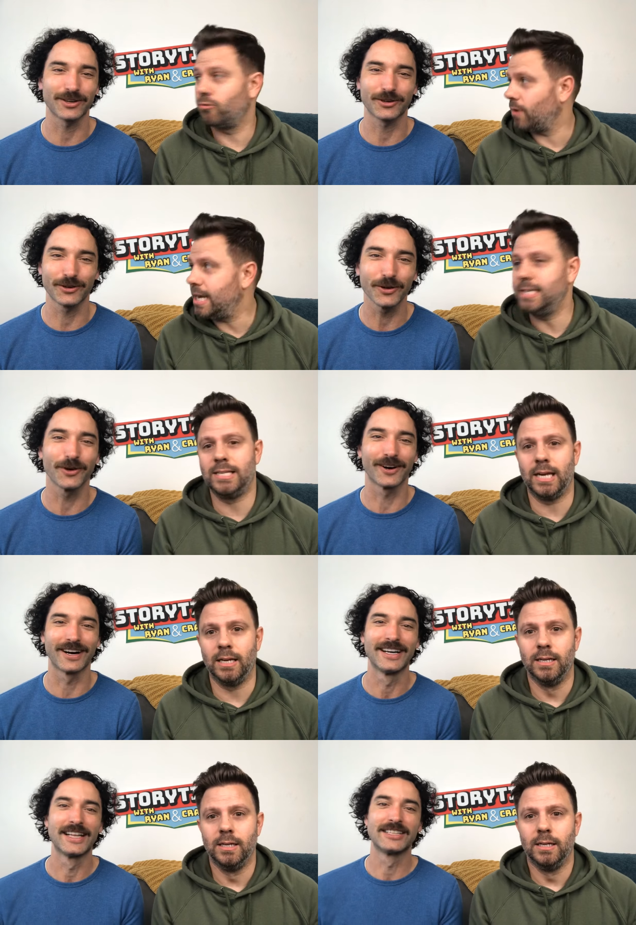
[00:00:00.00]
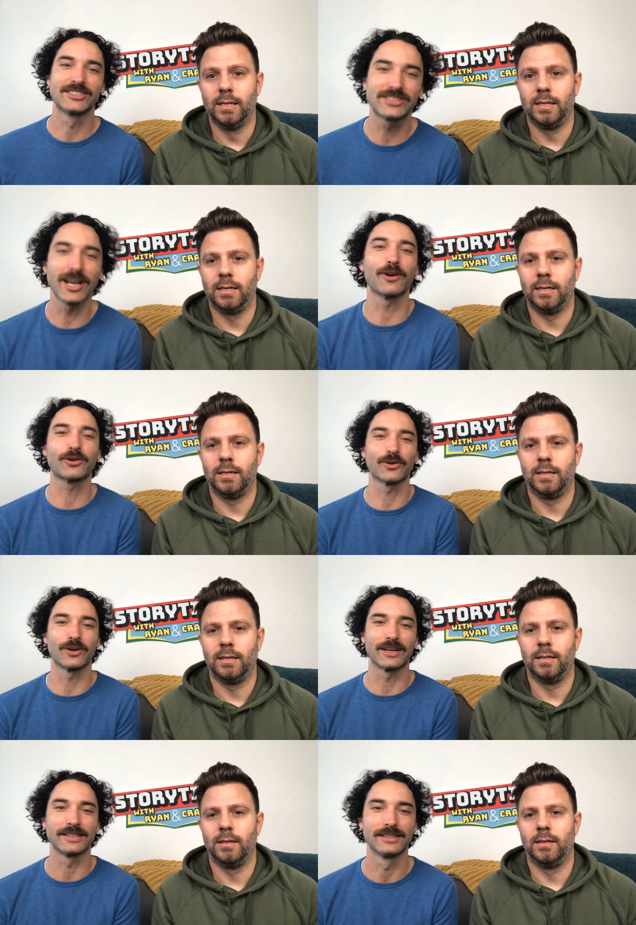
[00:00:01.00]
Speaker 1: crazy. cool. So
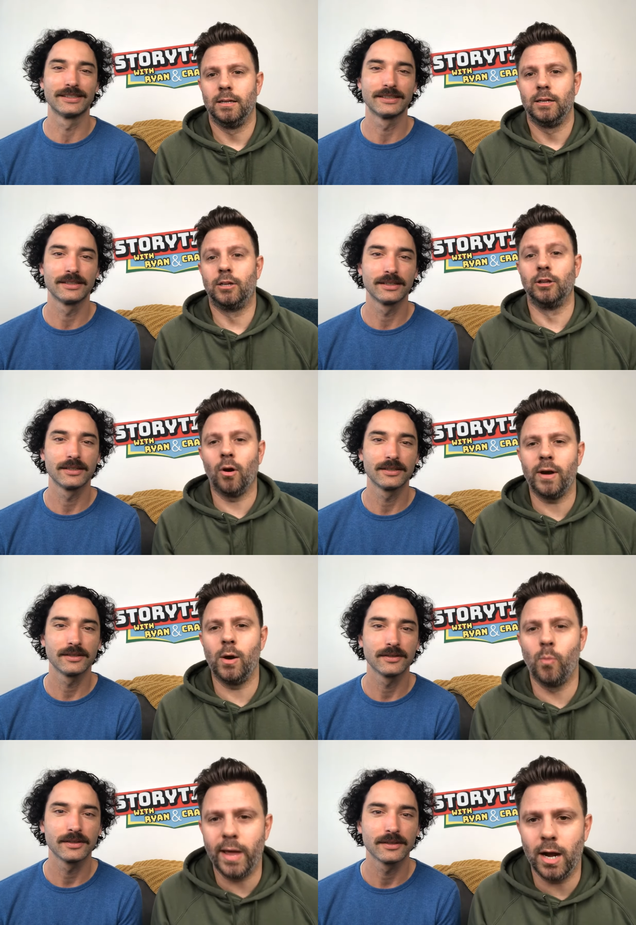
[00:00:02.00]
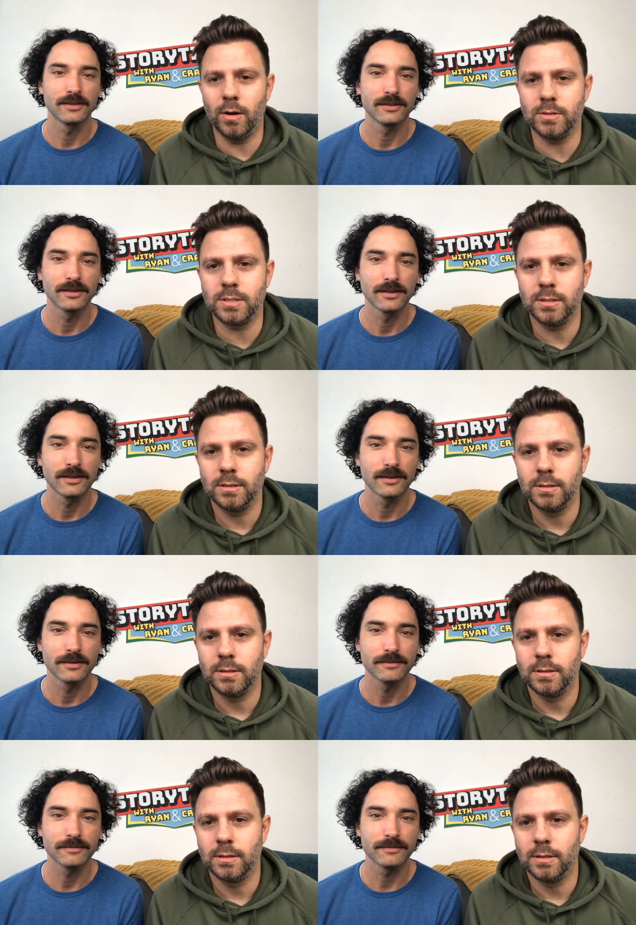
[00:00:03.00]
cool. Gloria Widows.
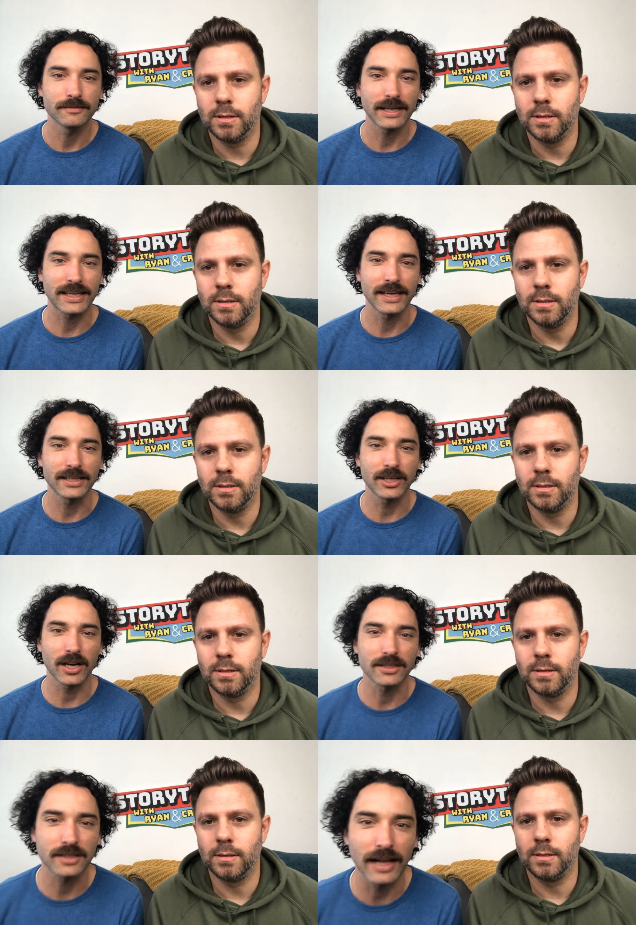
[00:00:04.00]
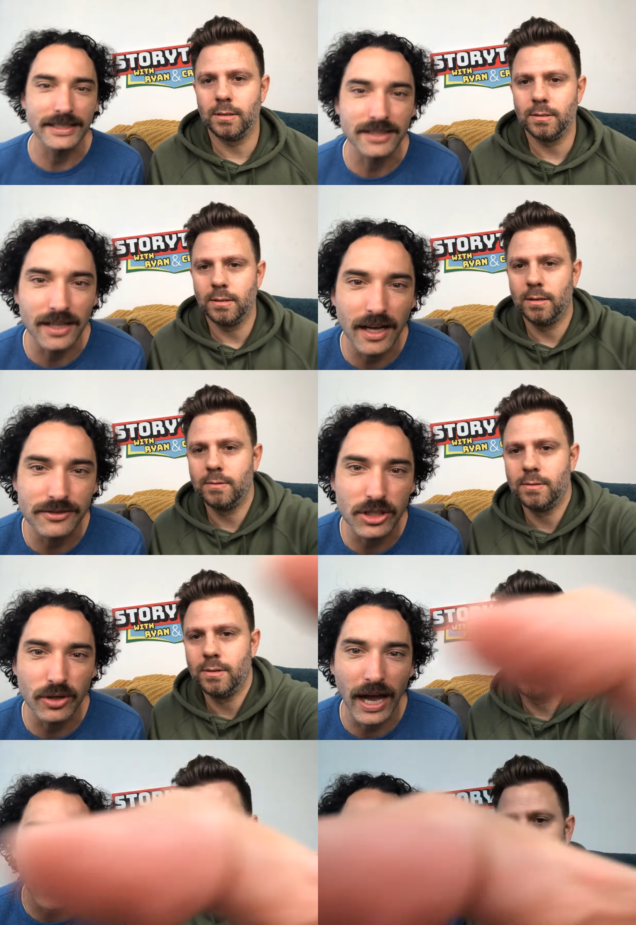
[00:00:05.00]
My kindergarten class loves you
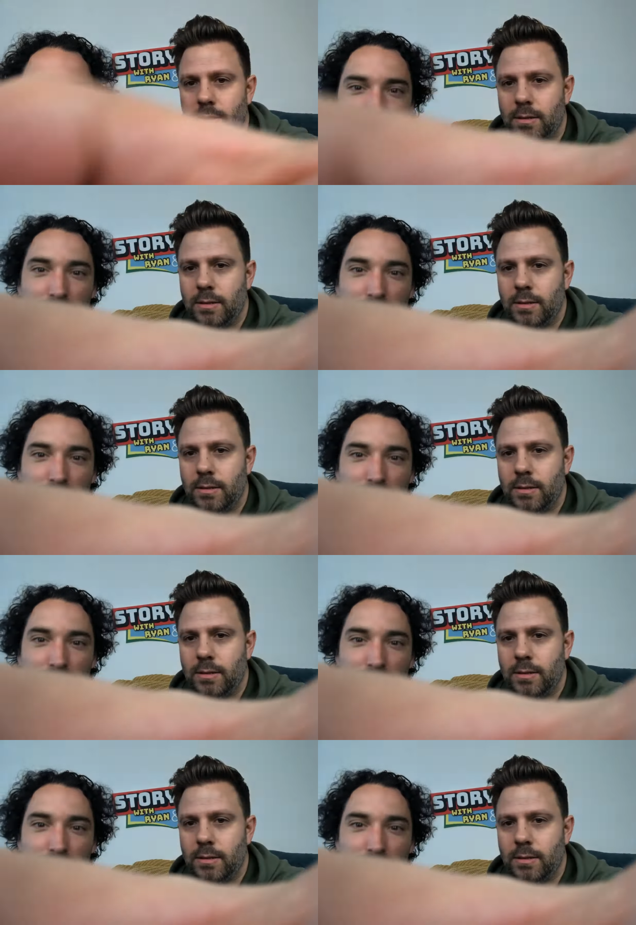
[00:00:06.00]
guys